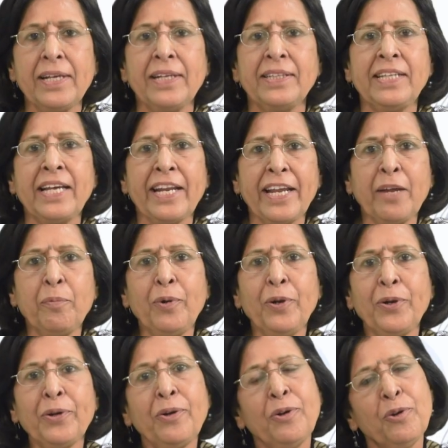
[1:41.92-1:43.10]
they are able
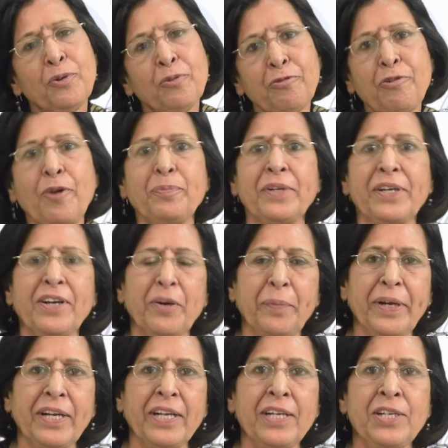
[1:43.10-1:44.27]
to form the
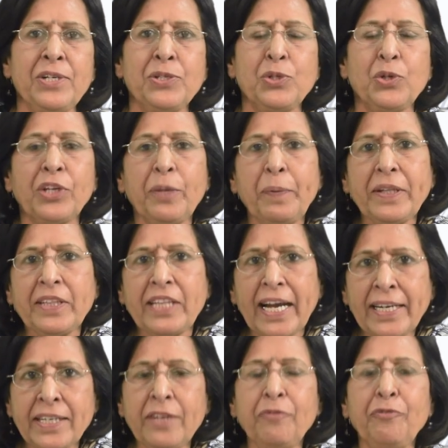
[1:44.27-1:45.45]
government. So keeping
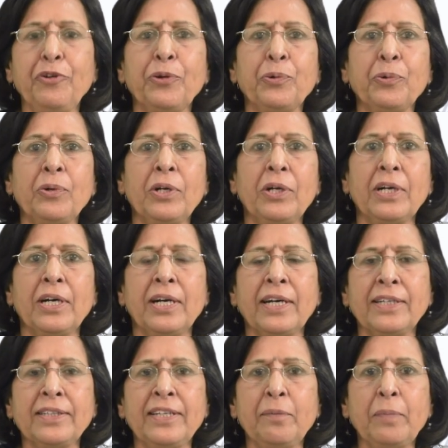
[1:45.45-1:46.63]
that in view,
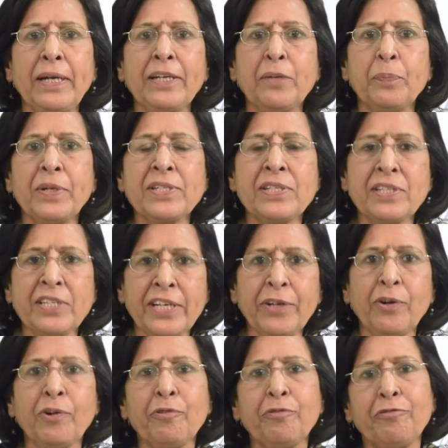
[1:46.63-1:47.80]
the multiplicity
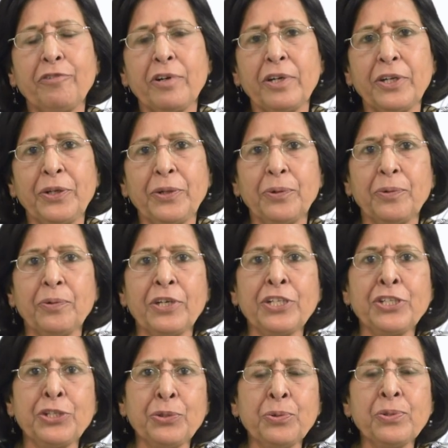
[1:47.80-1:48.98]
of
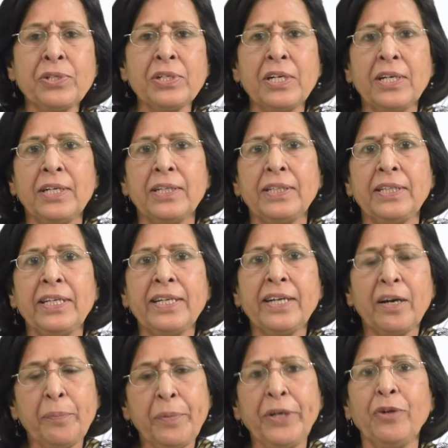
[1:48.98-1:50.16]
issues, the
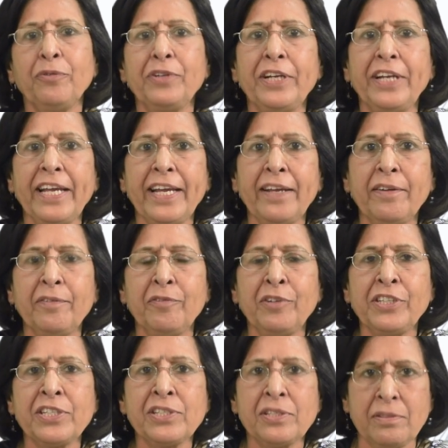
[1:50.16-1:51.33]
government of the day, which
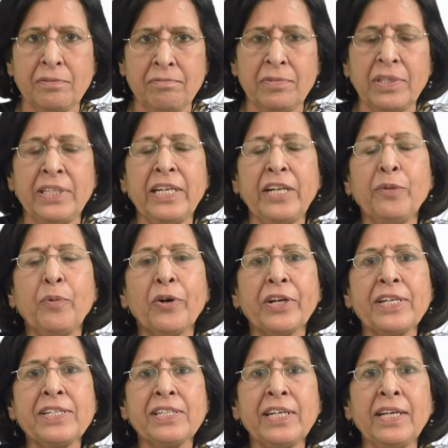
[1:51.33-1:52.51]
is in a
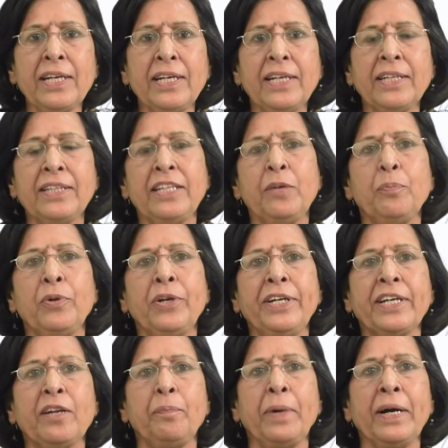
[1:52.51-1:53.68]
democracy, the
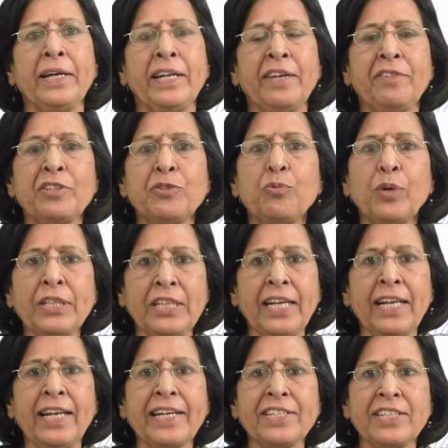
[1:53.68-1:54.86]
political party which won the
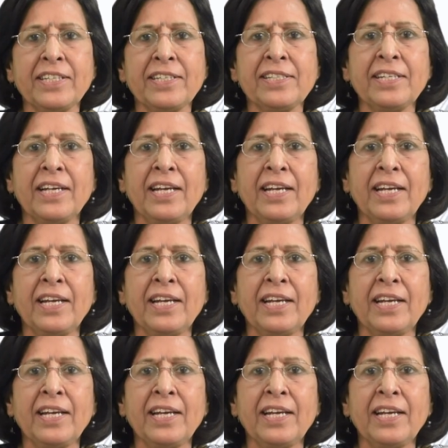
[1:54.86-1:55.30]
elections,